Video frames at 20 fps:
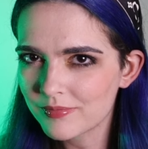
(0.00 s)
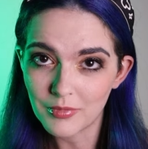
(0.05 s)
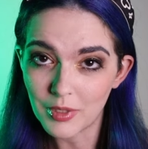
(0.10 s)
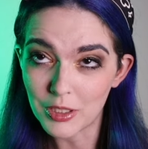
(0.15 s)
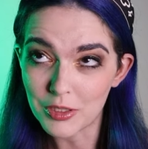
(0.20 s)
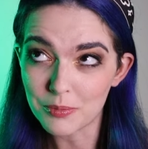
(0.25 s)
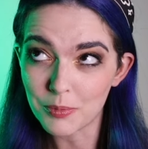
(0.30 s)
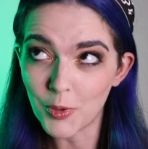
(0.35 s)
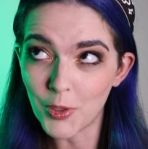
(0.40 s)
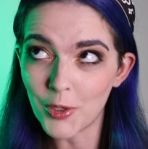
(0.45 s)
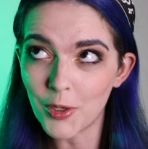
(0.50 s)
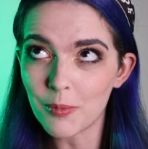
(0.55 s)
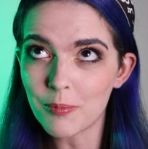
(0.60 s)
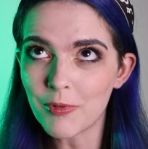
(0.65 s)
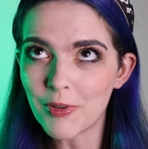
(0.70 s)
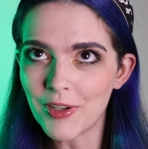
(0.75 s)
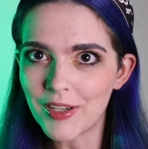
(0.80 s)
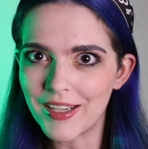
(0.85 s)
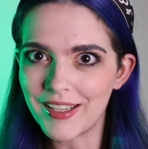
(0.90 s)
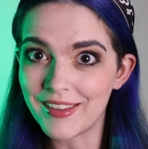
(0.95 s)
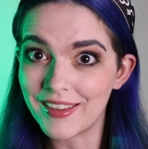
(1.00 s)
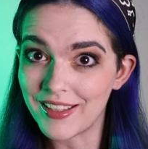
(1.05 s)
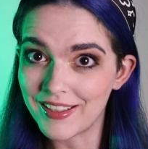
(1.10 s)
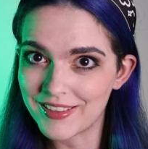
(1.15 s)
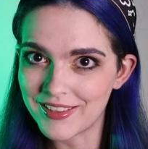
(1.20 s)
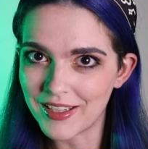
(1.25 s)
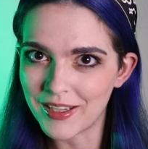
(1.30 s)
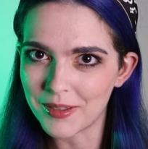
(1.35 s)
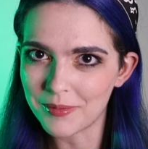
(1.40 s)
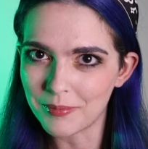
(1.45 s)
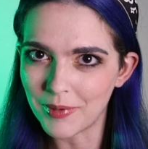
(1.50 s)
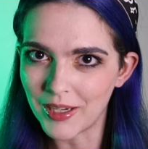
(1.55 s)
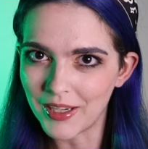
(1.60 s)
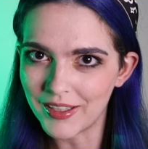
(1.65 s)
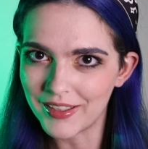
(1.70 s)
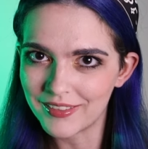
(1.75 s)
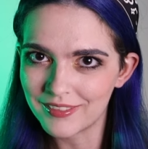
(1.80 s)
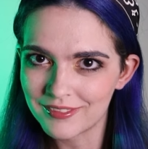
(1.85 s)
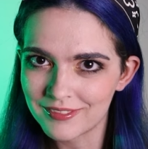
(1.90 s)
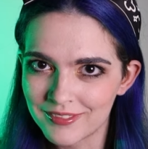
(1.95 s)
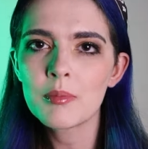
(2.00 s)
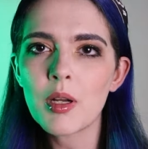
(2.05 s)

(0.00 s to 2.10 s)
Because boy oh boy, they take mine.